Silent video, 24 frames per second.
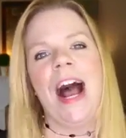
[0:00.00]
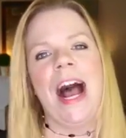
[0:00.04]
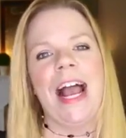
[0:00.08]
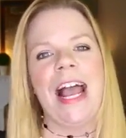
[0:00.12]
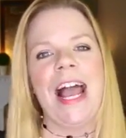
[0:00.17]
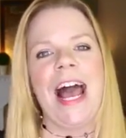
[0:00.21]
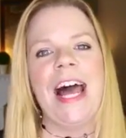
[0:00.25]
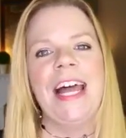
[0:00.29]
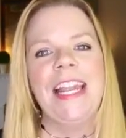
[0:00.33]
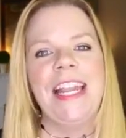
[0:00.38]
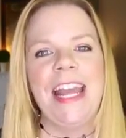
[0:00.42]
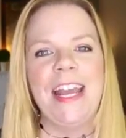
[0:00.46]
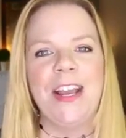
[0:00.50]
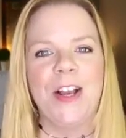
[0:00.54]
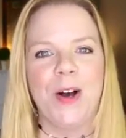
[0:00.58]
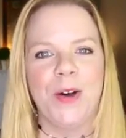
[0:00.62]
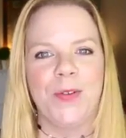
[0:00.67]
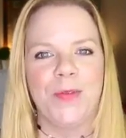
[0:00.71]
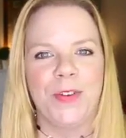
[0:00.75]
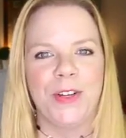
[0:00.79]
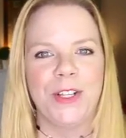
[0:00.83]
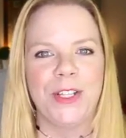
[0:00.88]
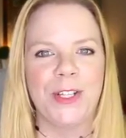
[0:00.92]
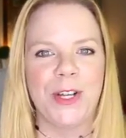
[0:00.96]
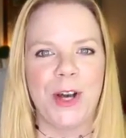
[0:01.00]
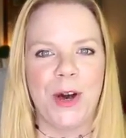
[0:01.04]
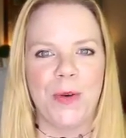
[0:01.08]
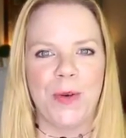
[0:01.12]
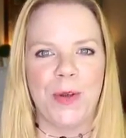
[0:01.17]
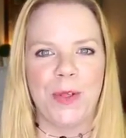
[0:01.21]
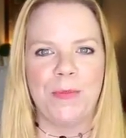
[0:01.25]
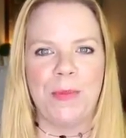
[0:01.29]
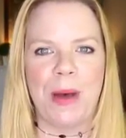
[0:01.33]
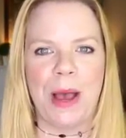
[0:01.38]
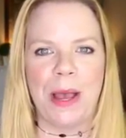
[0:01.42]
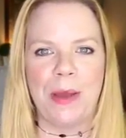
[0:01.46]
I had a conference call
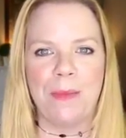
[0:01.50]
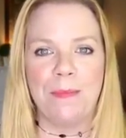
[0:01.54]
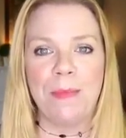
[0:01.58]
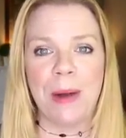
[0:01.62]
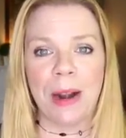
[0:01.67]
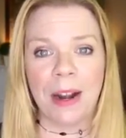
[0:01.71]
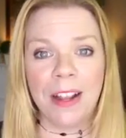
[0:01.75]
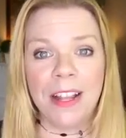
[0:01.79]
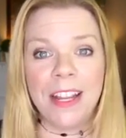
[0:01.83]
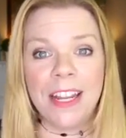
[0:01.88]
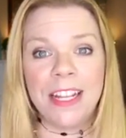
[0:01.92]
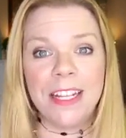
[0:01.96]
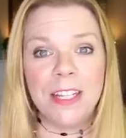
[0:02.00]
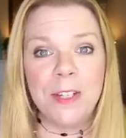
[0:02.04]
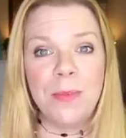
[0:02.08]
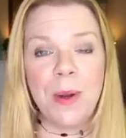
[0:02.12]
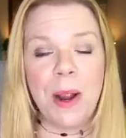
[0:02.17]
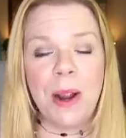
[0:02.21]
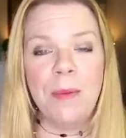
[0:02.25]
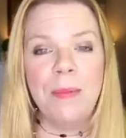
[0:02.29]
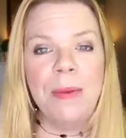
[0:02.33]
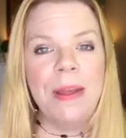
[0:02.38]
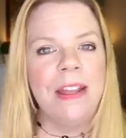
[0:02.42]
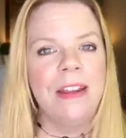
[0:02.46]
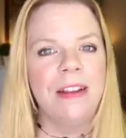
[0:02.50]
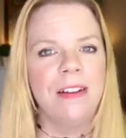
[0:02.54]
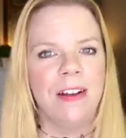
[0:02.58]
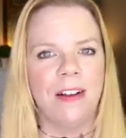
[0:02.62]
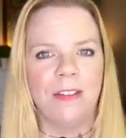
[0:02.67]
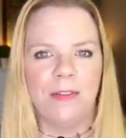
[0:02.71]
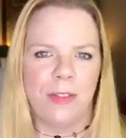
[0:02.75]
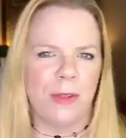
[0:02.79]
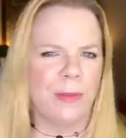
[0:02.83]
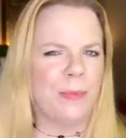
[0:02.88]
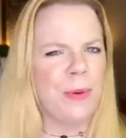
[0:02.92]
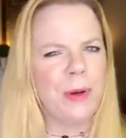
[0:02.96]
with my marketing department
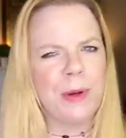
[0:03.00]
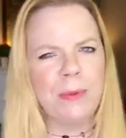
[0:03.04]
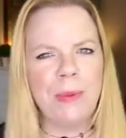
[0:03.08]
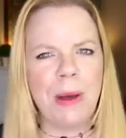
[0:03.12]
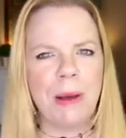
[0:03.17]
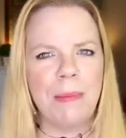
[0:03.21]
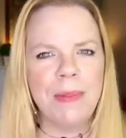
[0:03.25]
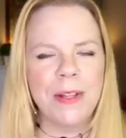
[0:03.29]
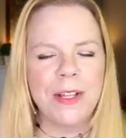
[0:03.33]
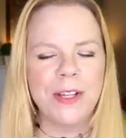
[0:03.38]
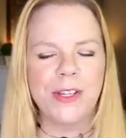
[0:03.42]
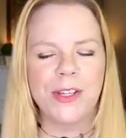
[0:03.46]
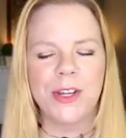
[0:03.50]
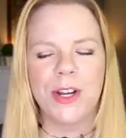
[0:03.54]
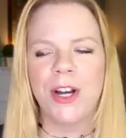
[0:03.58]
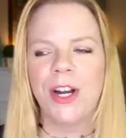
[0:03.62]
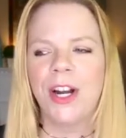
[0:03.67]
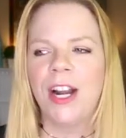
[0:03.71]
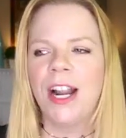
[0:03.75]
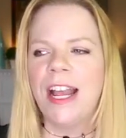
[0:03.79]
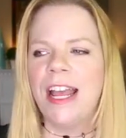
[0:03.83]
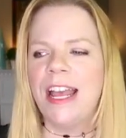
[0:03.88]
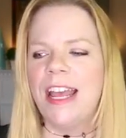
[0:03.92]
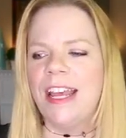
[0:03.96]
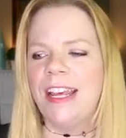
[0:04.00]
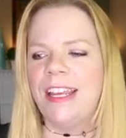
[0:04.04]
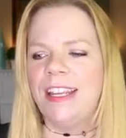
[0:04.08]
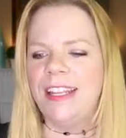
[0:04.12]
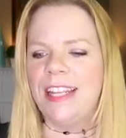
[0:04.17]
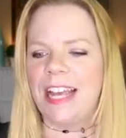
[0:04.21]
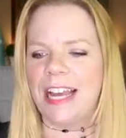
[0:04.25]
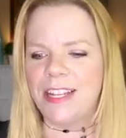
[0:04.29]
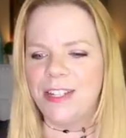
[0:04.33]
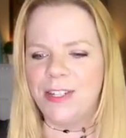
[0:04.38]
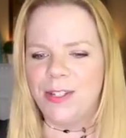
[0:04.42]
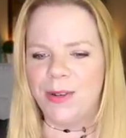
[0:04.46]
of the book publisher
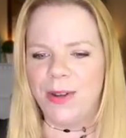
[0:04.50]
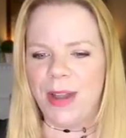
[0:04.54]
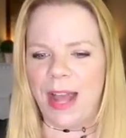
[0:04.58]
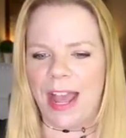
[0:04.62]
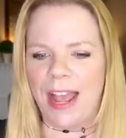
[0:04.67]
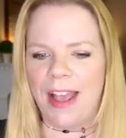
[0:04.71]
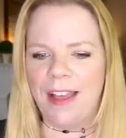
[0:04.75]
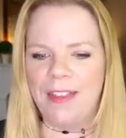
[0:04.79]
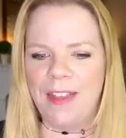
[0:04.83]
yesterday,